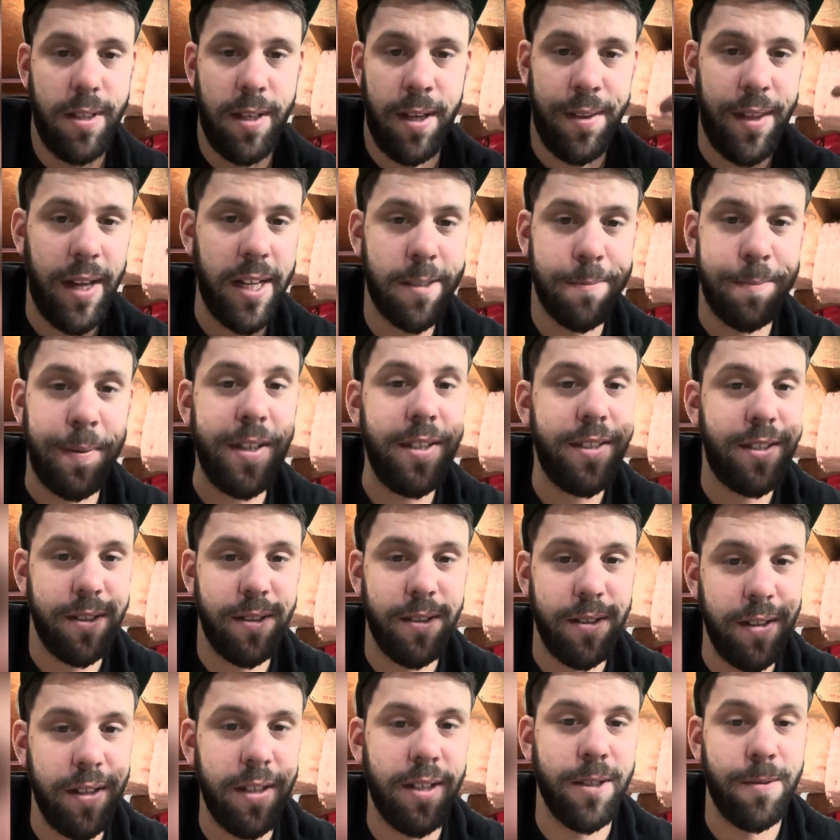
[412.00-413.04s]
And that's
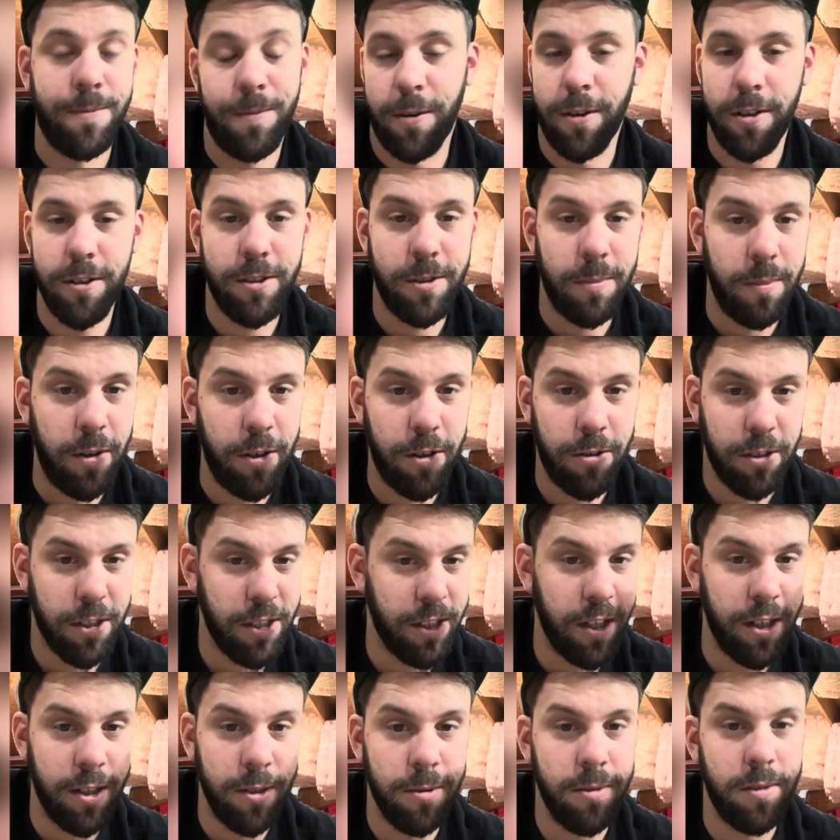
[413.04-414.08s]
basically it as far as the motor
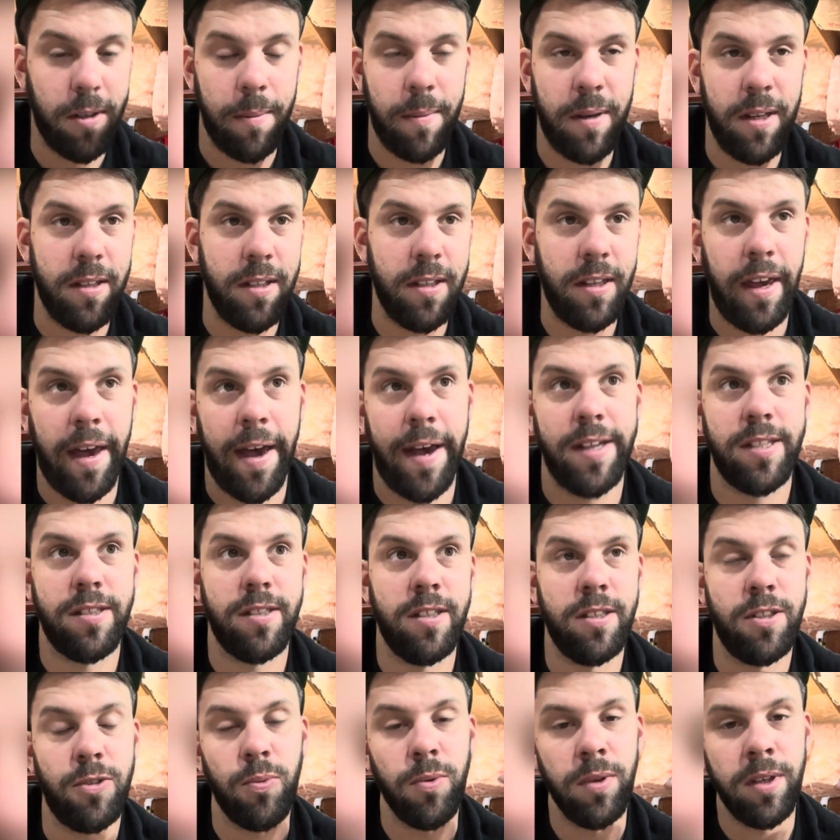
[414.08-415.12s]
goes. I mean, the
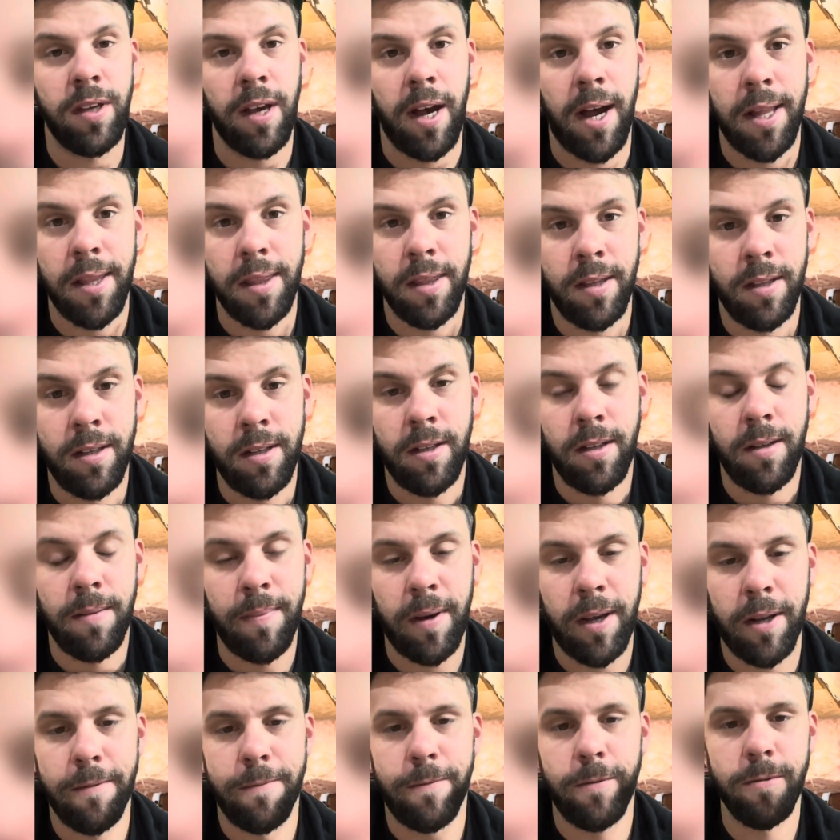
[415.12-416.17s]
gaskets, we got the
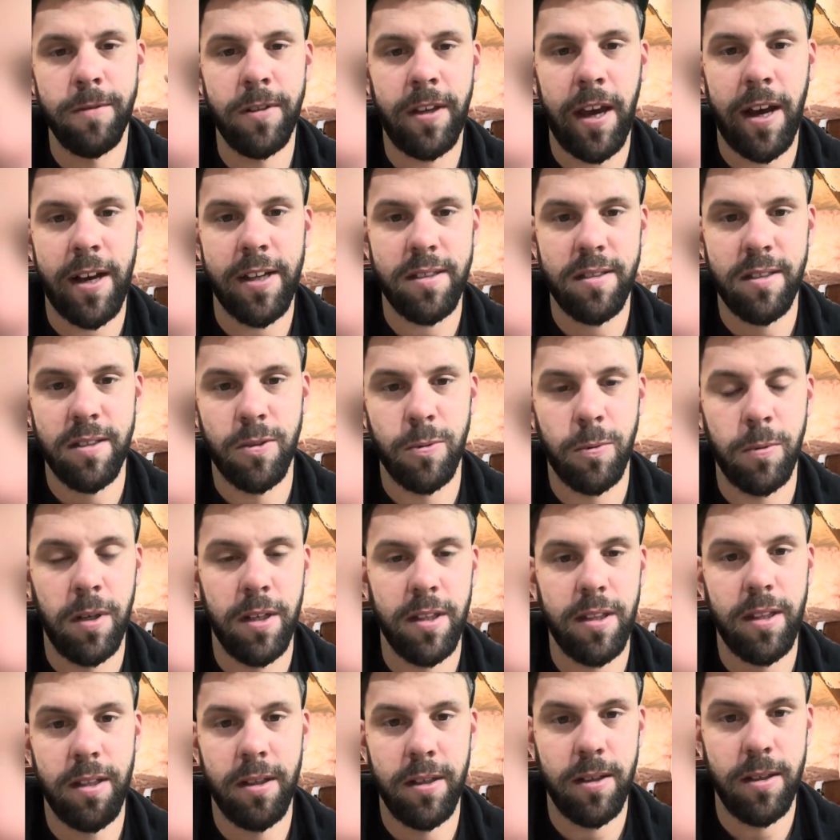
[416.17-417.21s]
manifold gaskets
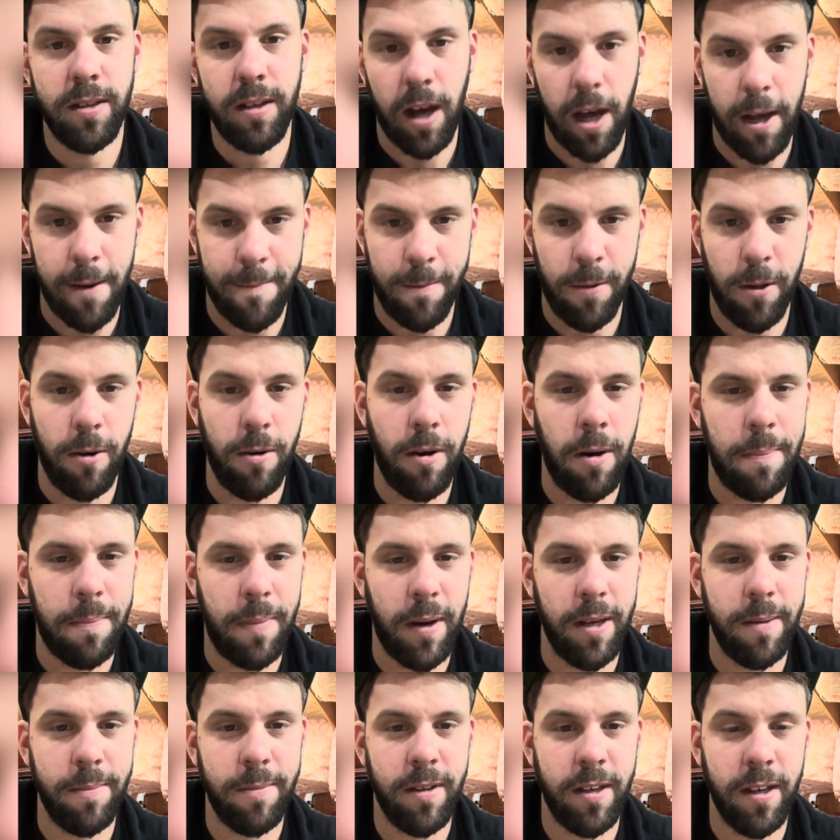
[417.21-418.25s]
with the high flow up
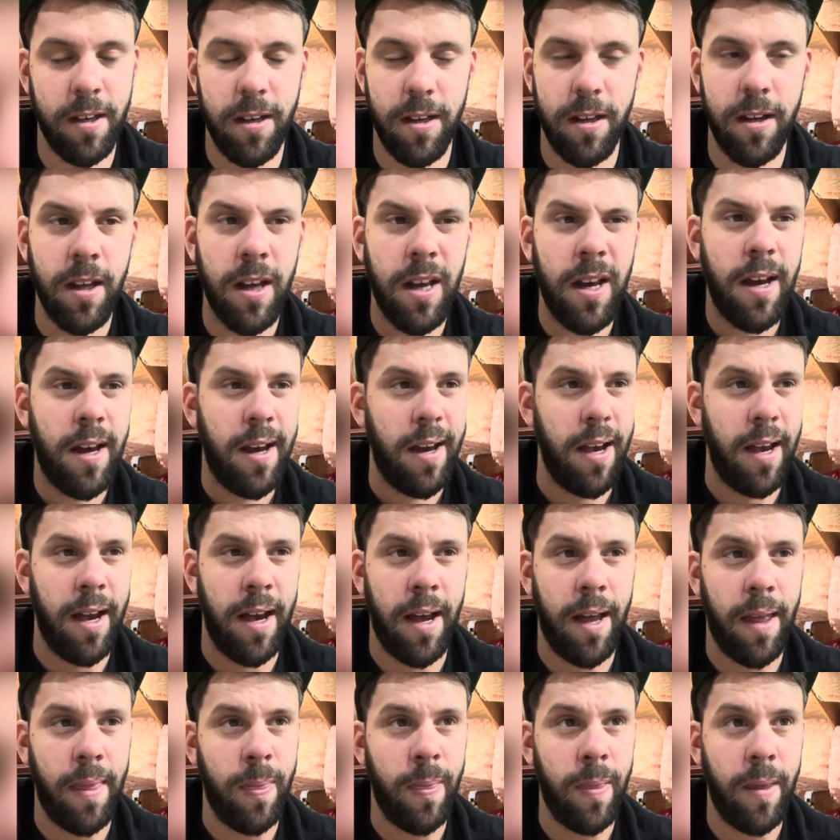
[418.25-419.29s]
pipe kit.
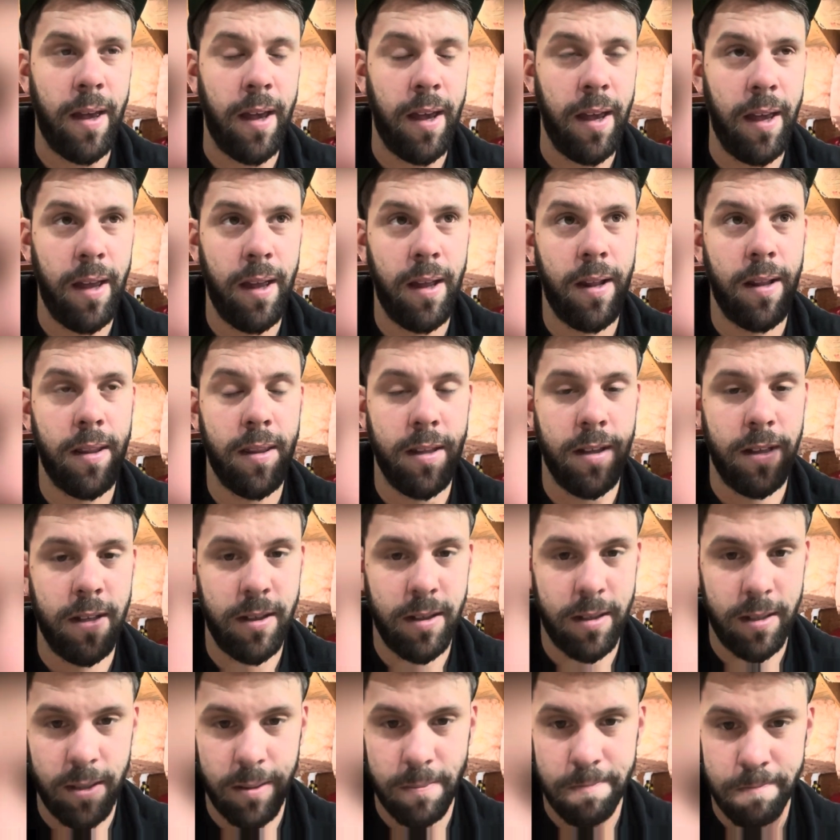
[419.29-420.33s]
And then
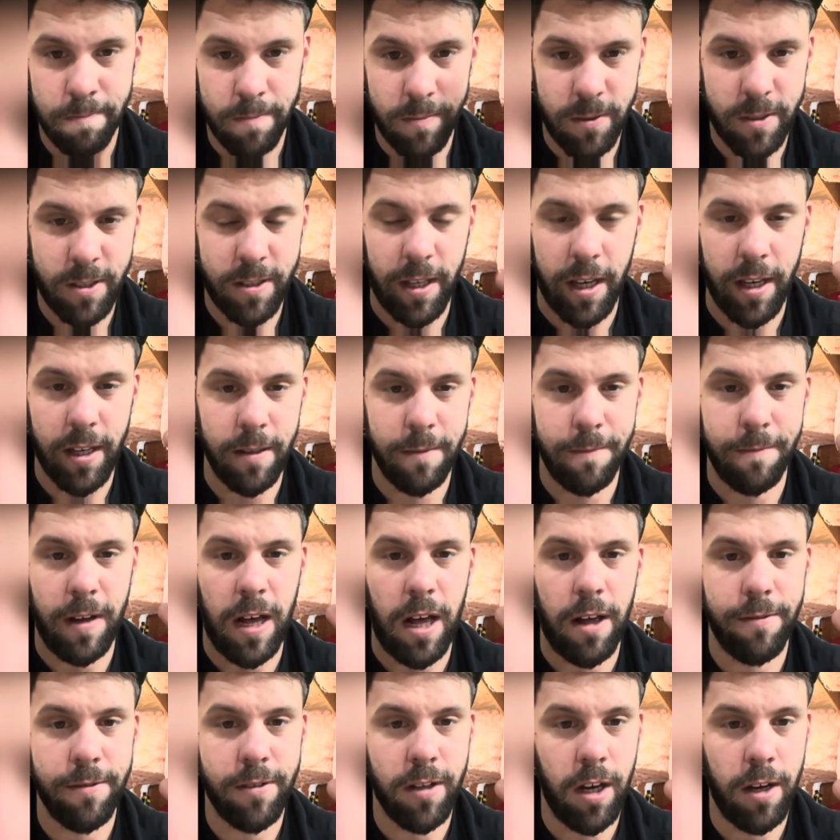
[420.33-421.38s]
the second
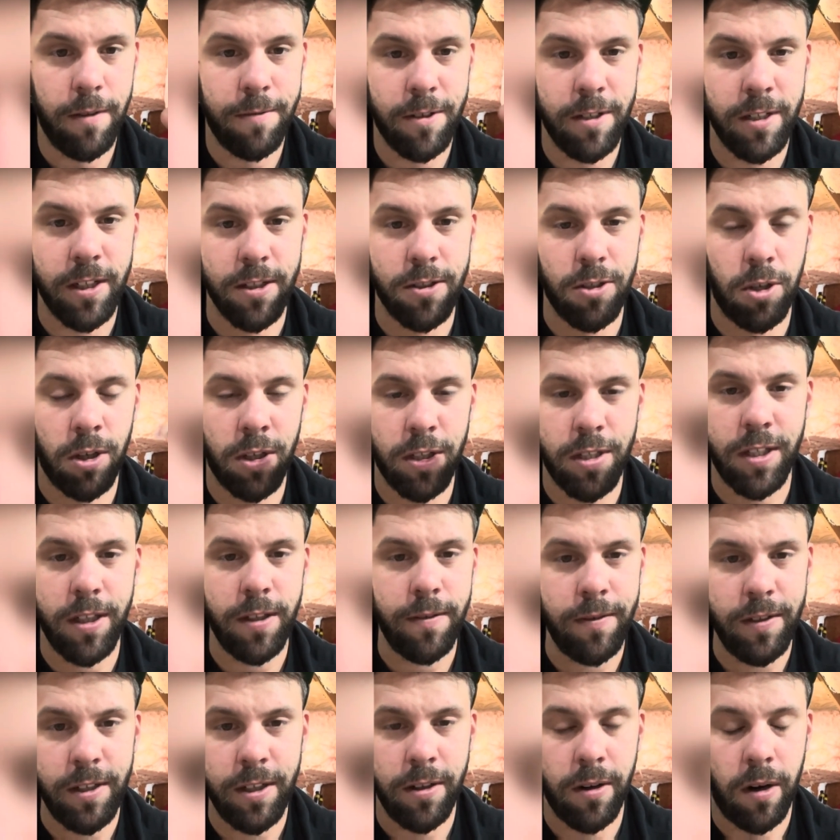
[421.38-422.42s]
valve cover gets
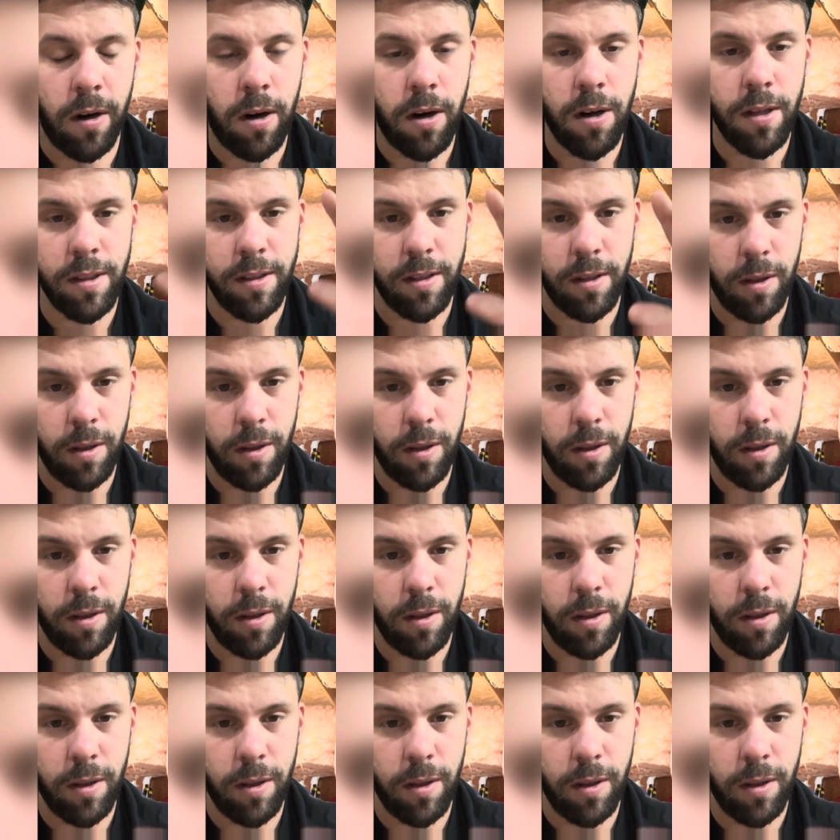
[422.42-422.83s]
RTV'd on.